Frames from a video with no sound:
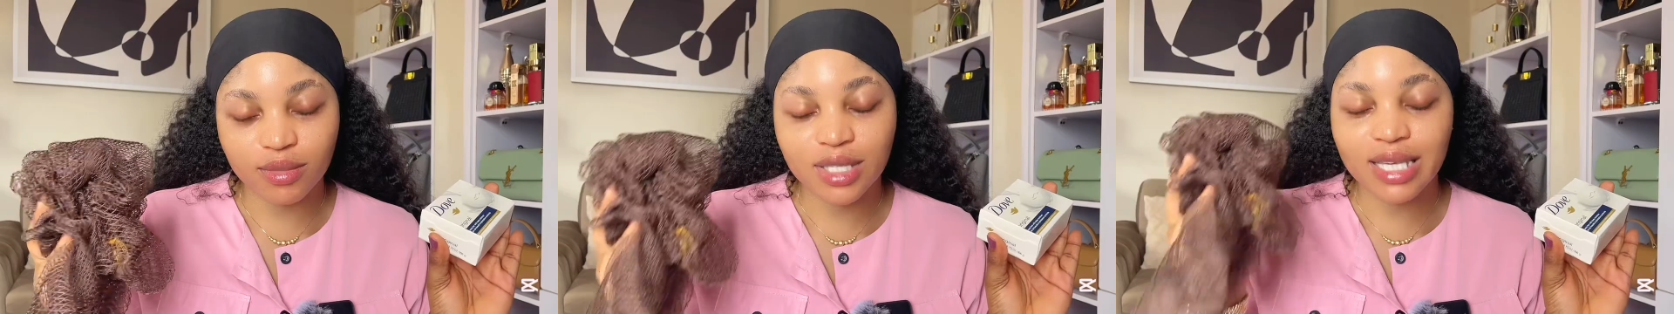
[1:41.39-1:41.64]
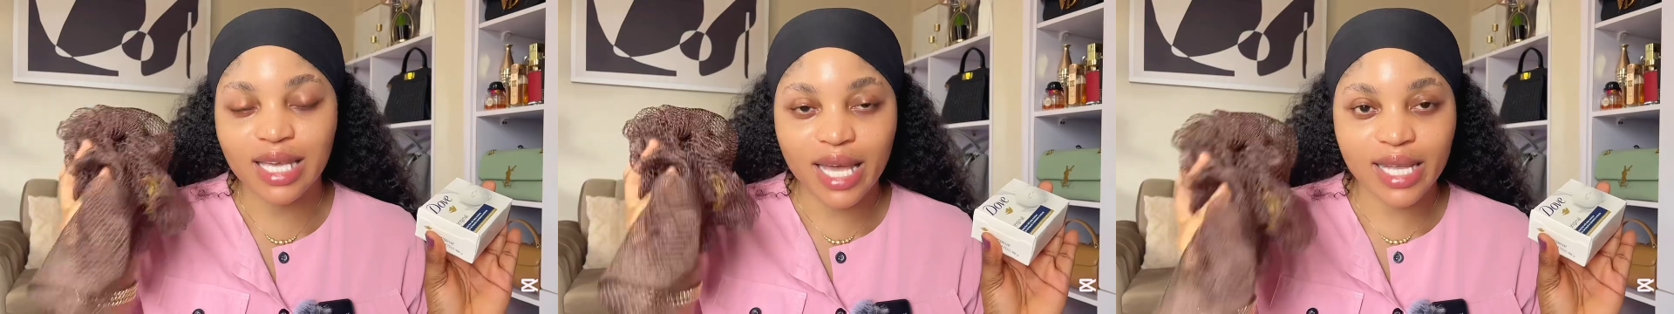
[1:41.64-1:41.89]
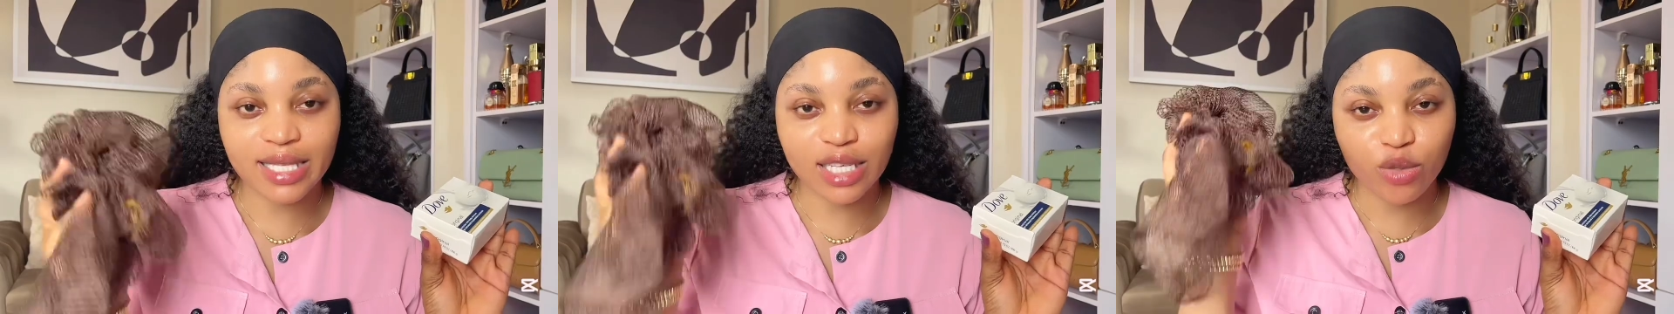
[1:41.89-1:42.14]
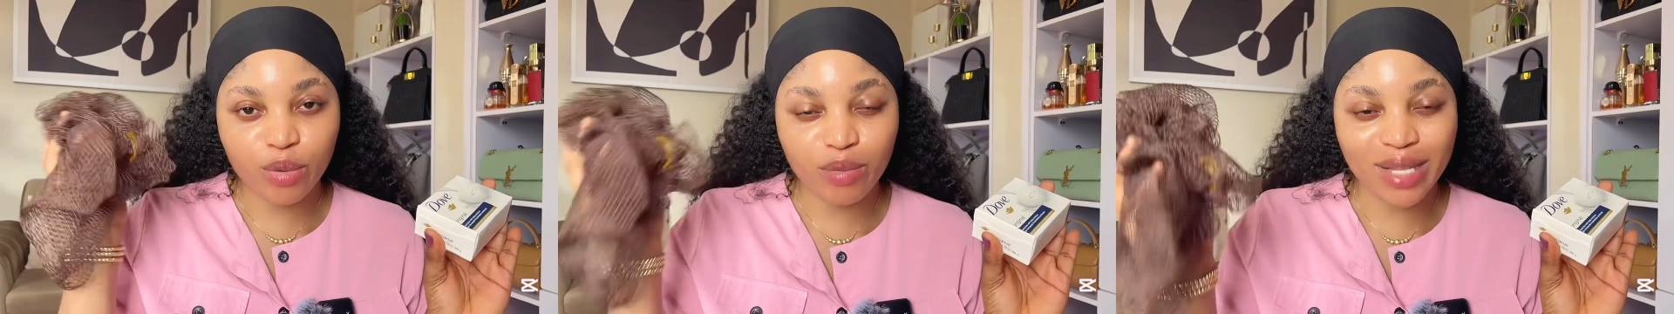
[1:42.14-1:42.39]
Yes, there are
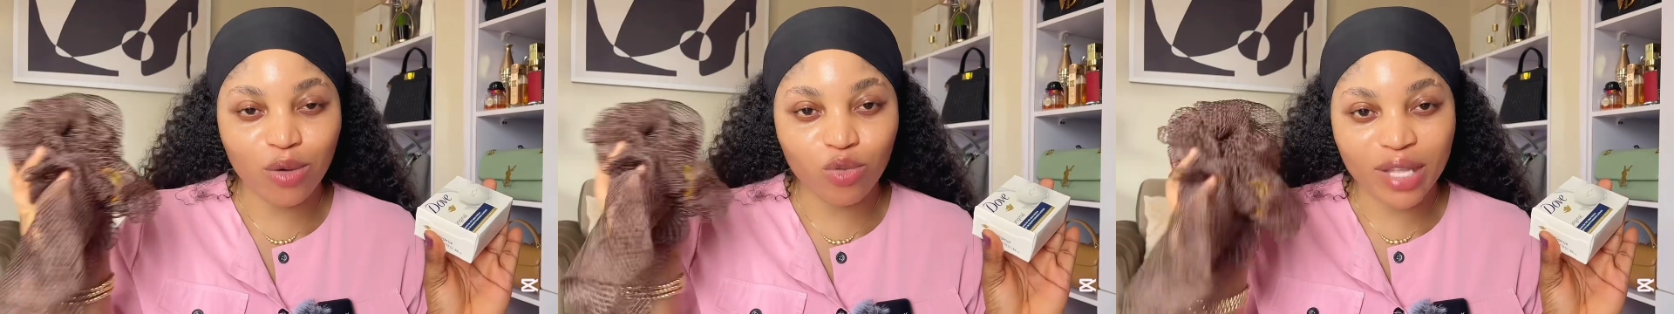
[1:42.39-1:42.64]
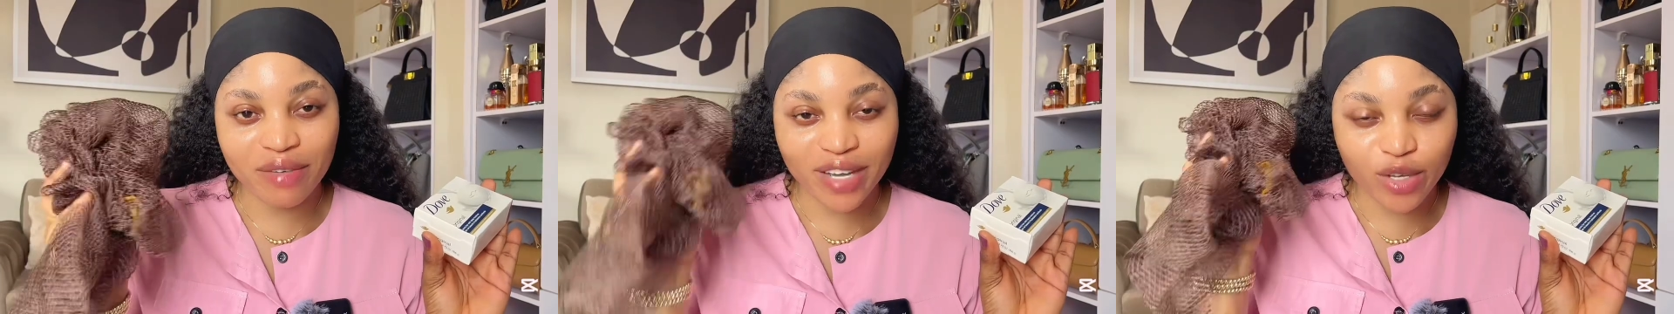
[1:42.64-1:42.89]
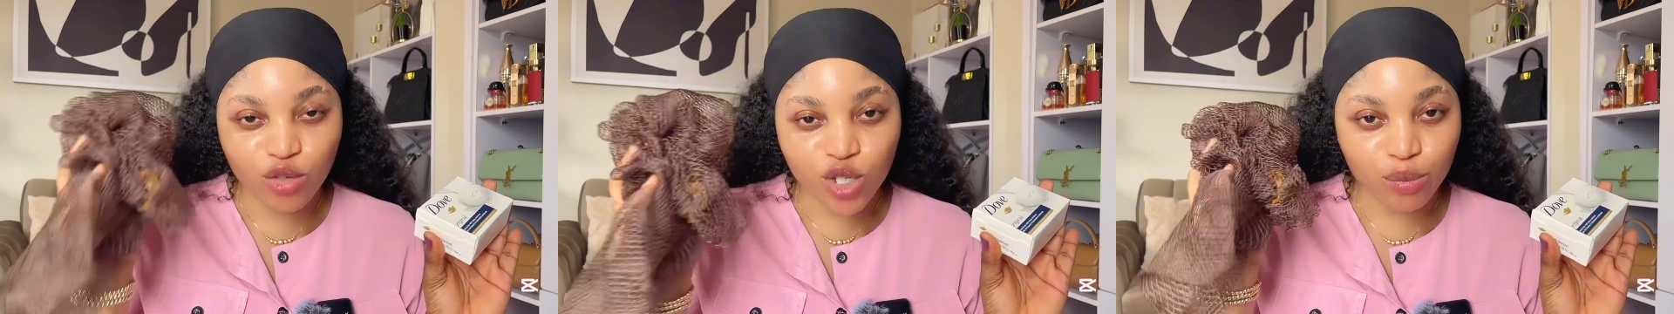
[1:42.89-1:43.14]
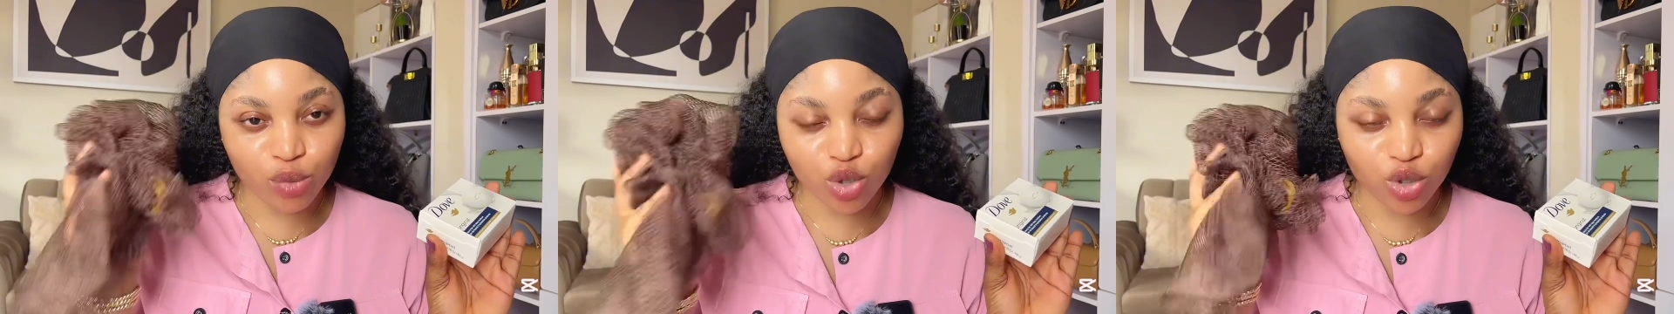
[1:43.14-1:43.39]
some people that will never use
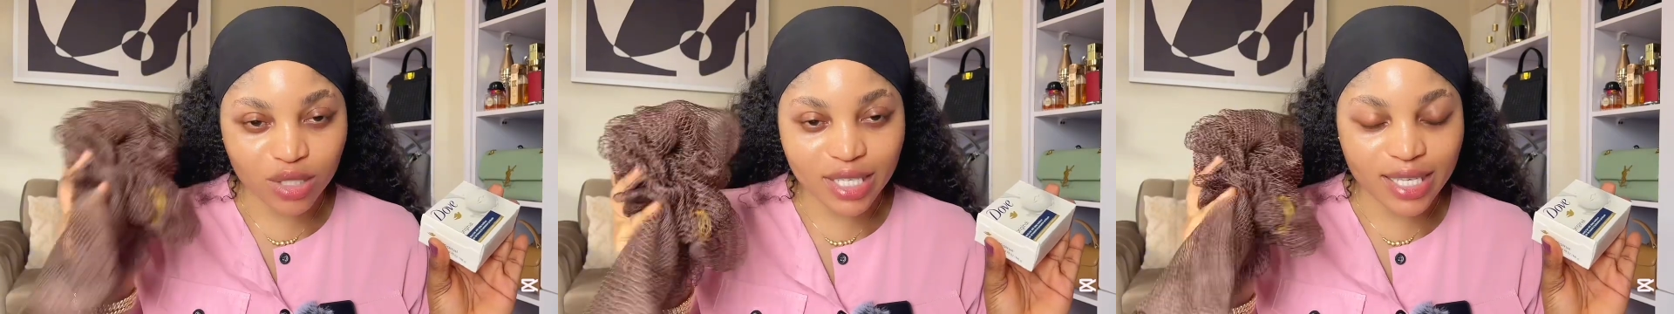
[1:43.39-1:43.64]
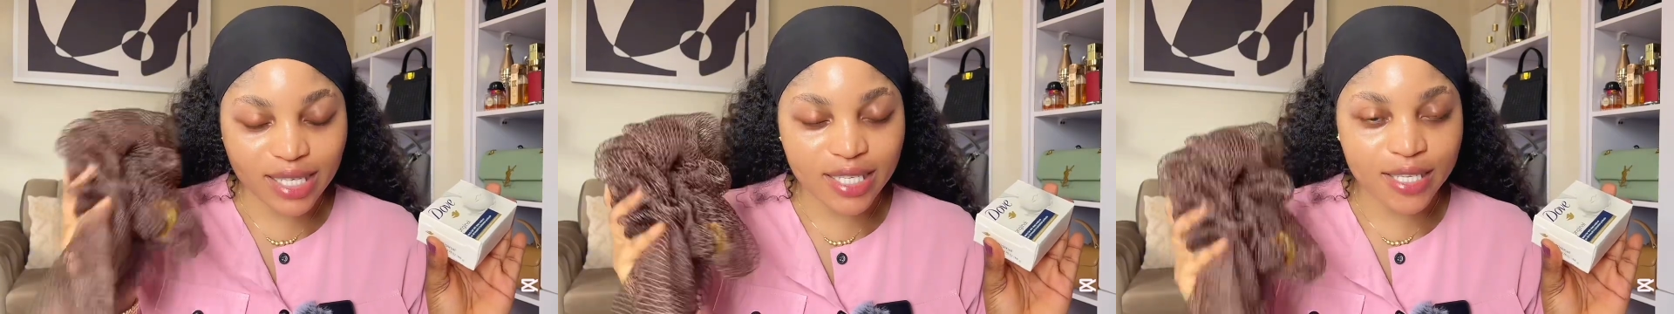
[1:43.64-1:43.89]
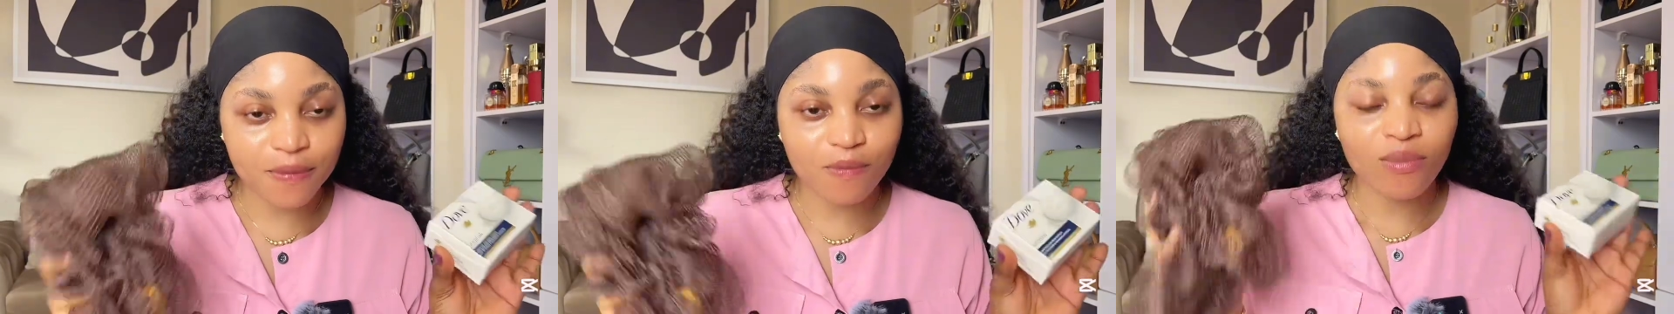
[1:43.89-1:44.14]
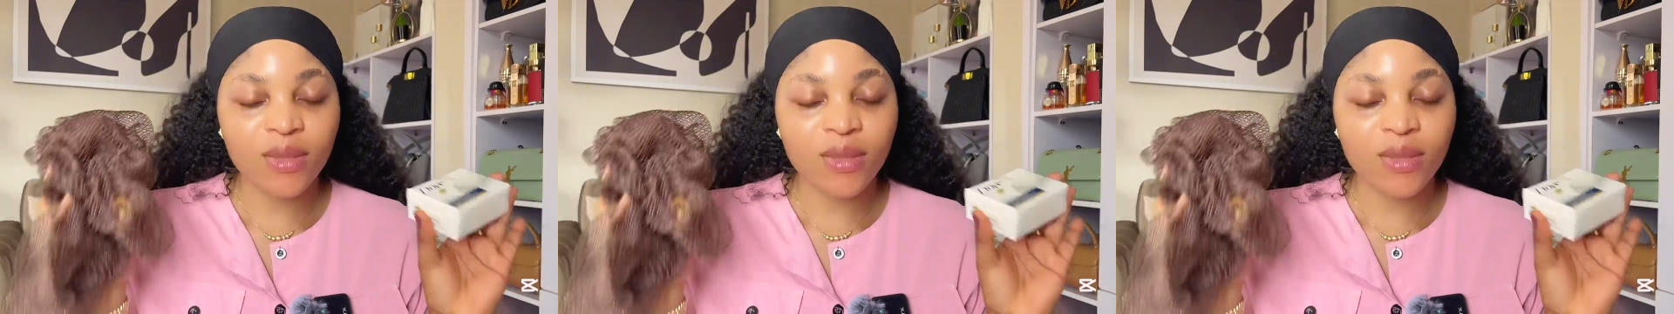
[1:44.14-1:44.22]
sponge on their skin.